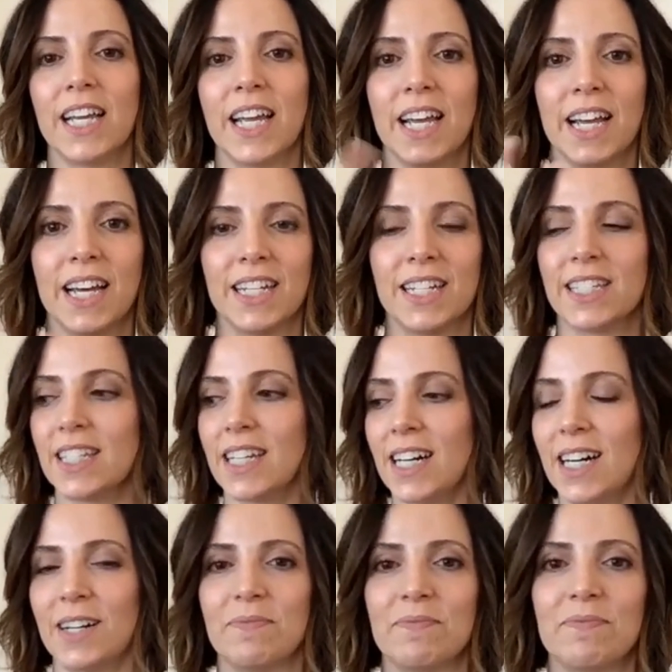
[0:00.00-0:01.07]
and
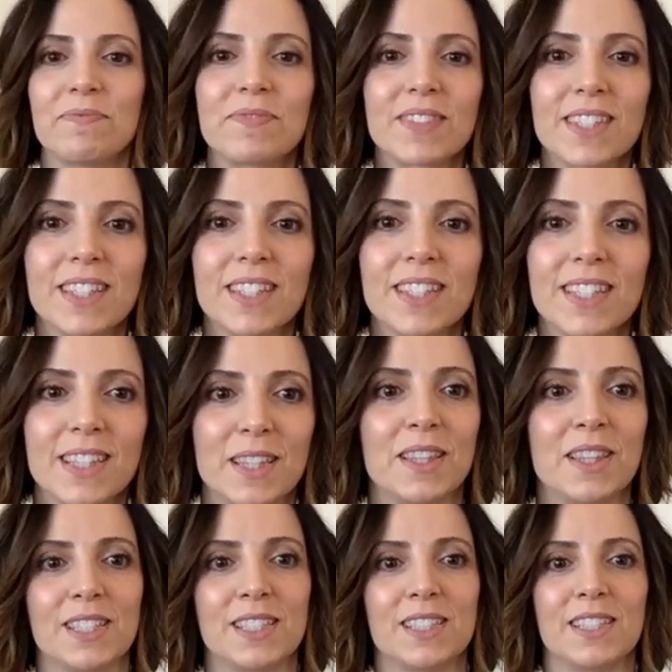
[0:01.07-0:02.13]

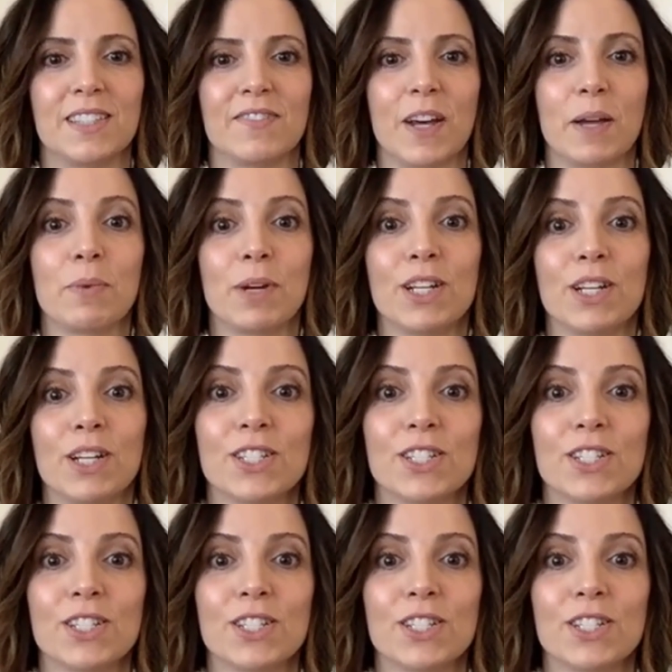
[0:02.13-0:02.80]
the vibration